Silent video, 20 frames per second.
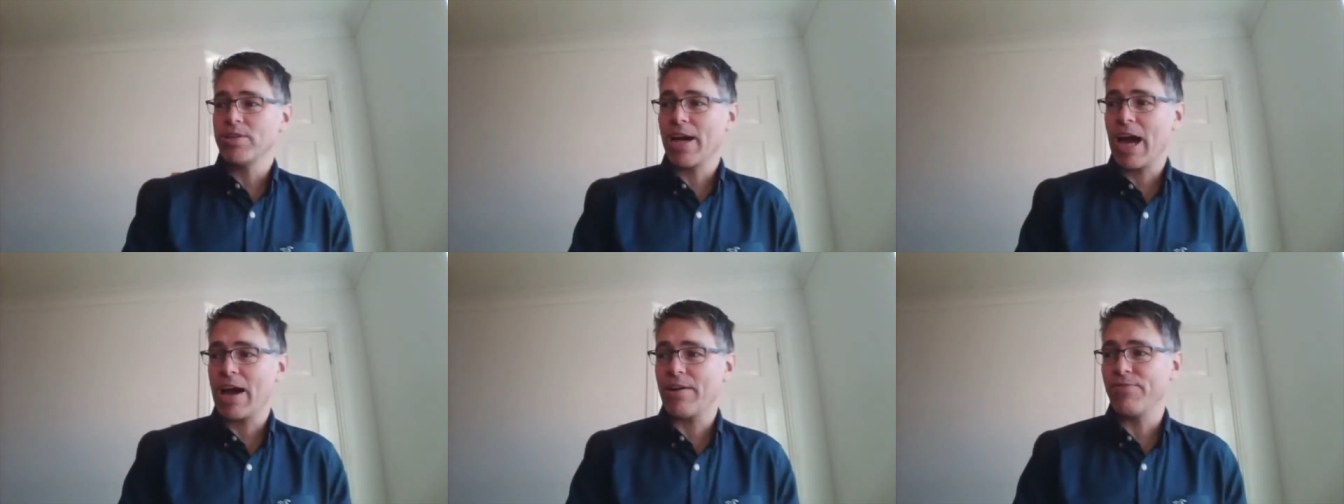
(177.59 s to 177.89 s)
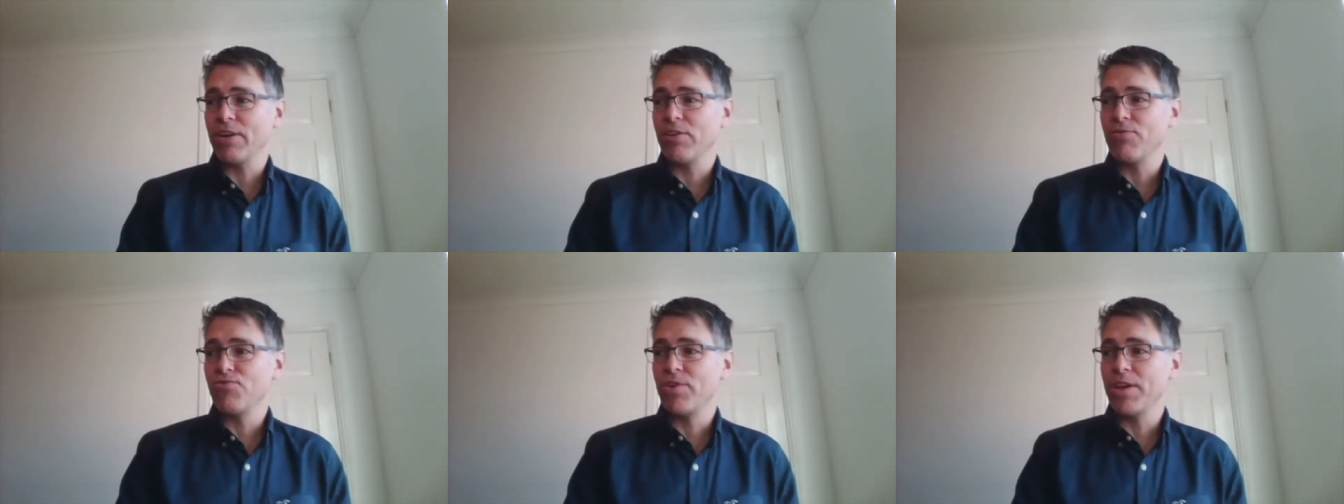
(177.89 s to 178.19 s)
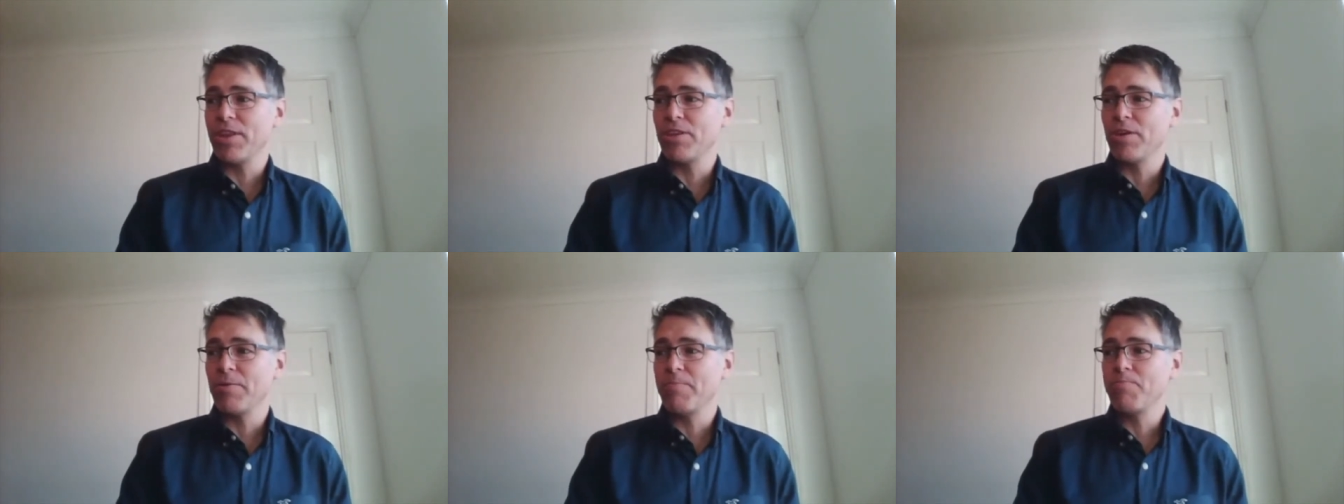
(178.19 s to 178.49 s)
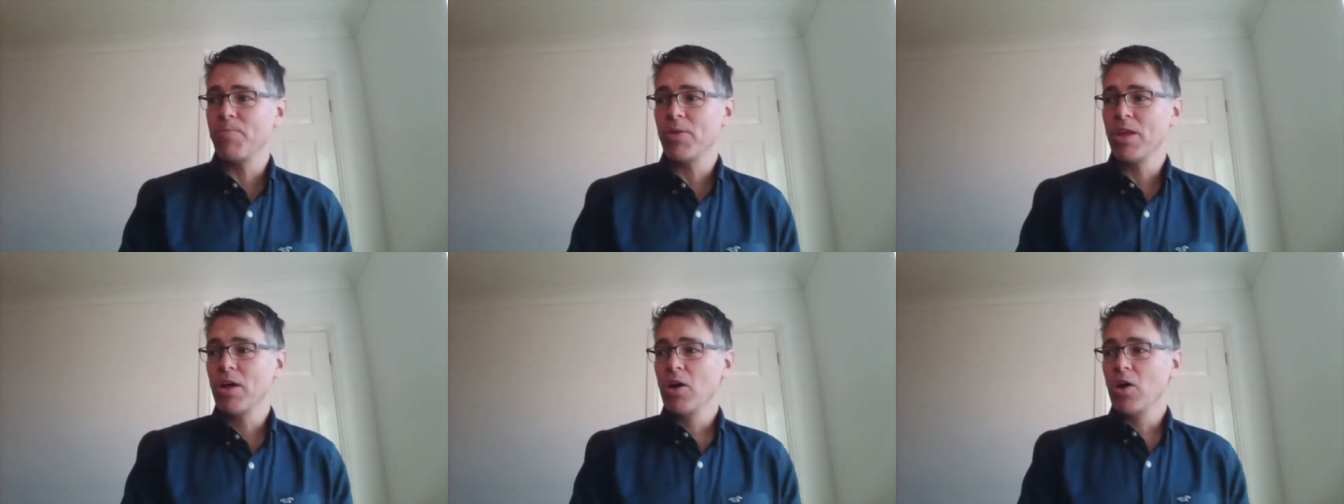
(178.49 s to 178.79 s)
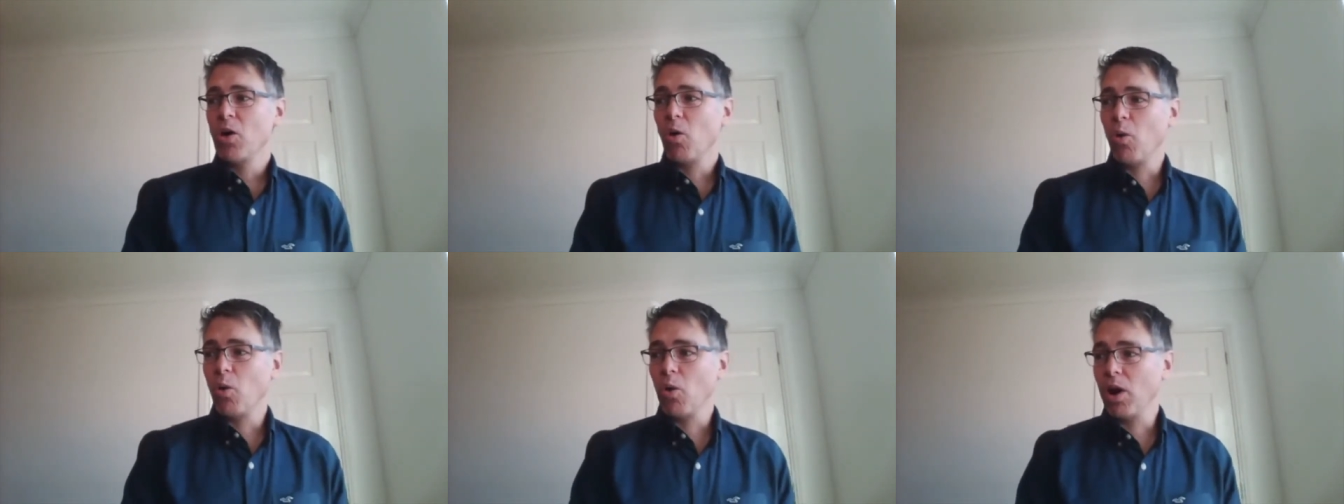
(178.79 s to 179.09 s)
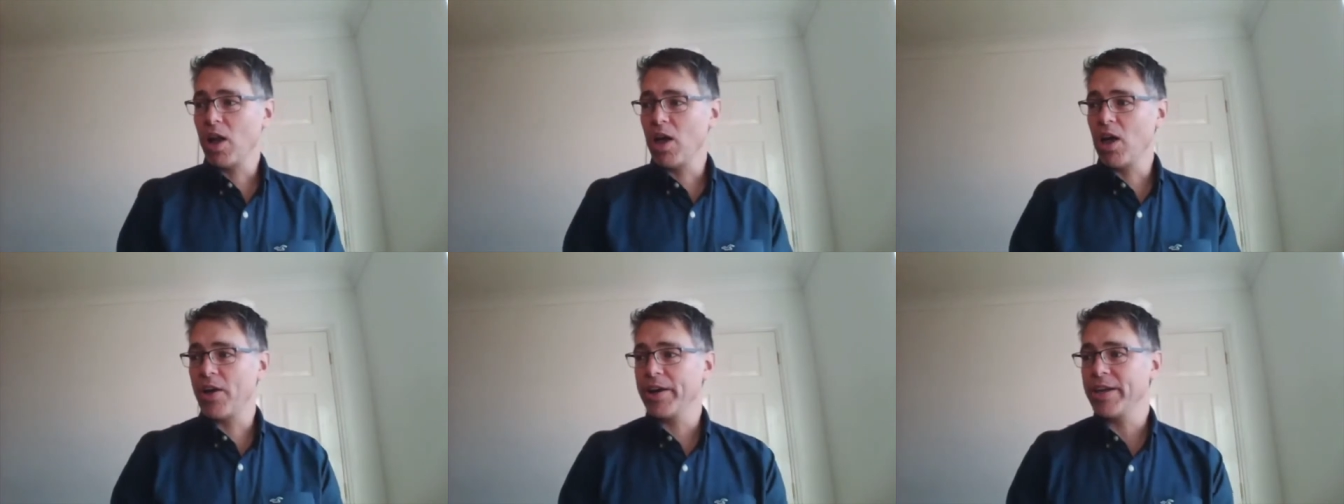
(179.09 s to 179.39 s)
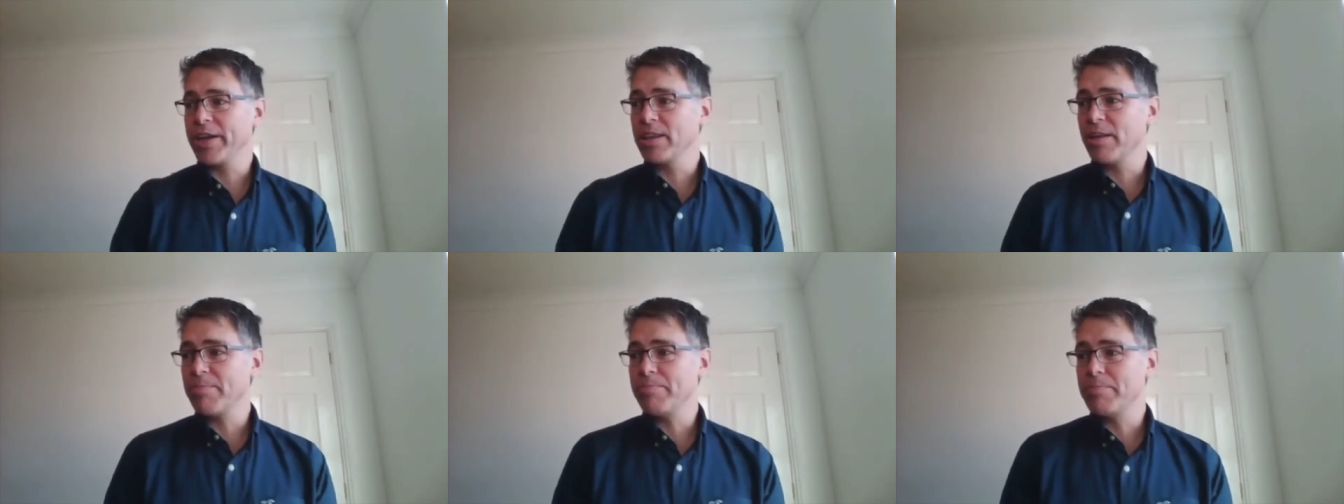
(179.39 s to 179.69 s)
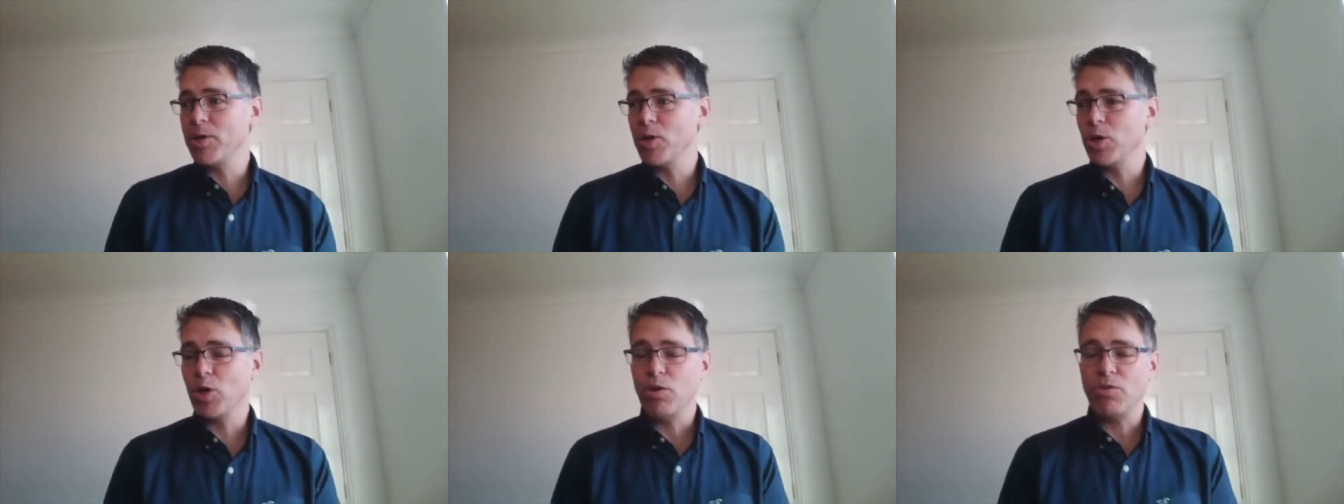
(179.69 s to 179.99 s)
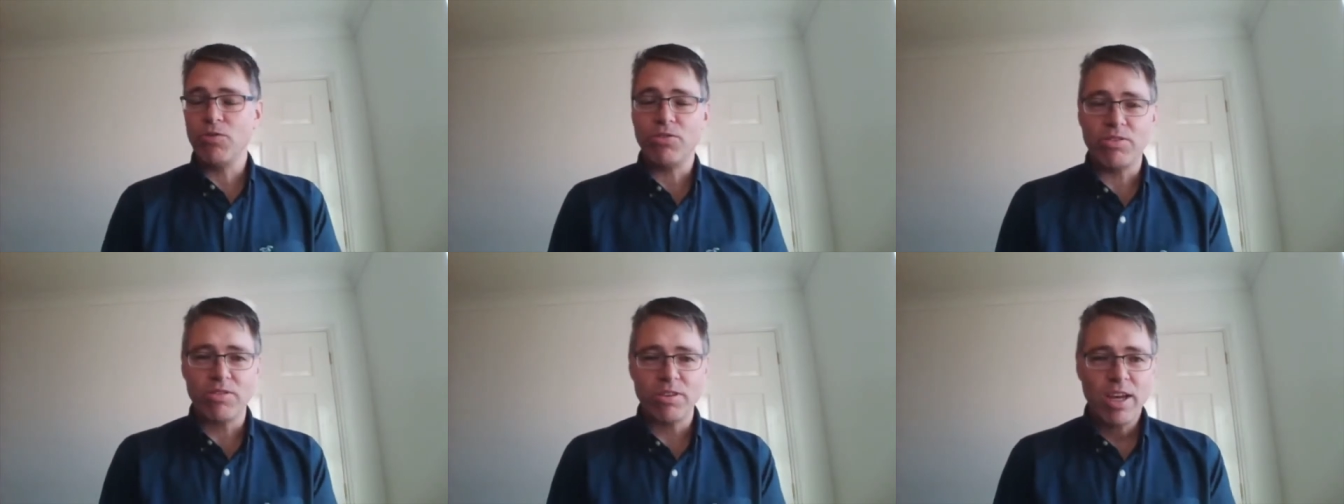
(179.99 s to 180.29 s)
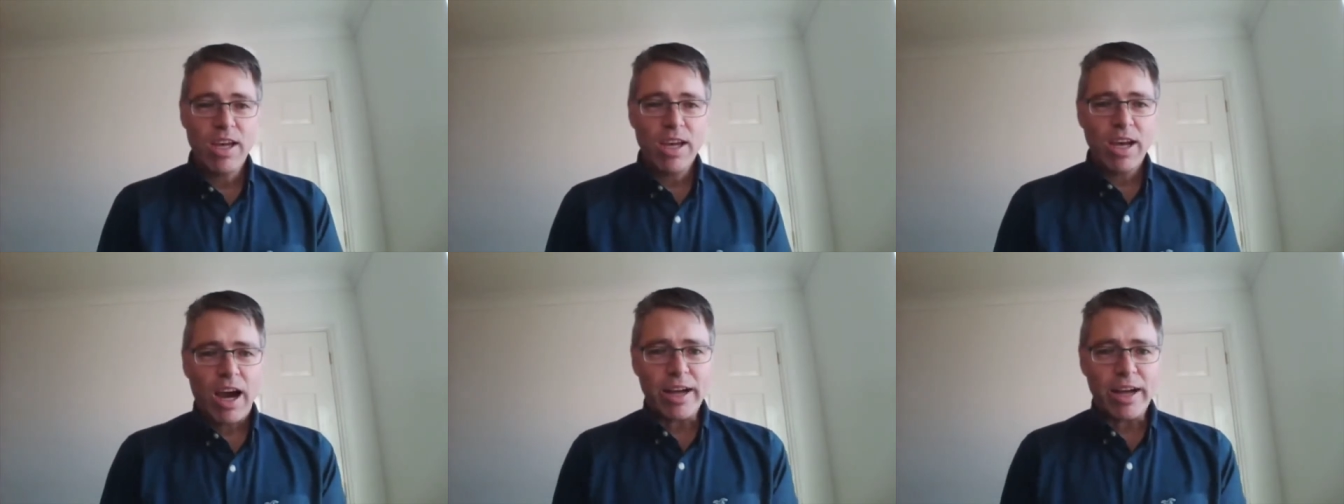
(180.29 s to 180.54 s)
having rhythm or learning the moves?